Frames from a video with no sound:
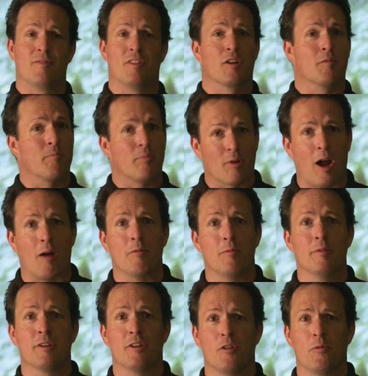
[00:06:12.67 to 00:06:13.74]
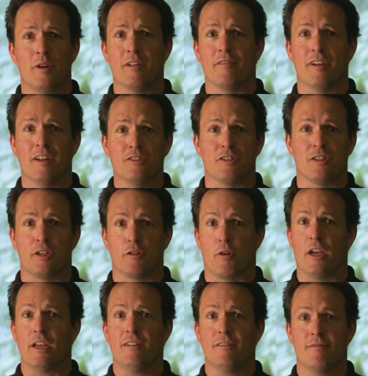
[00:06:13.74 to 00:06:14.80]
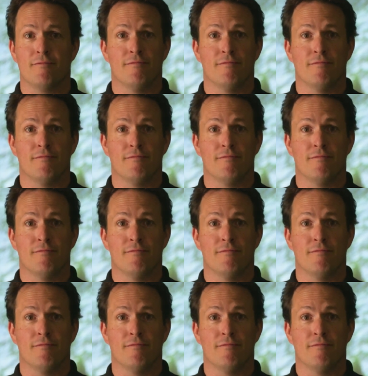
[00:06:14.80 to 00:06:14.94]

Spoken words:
They're probably going to win eventually, right?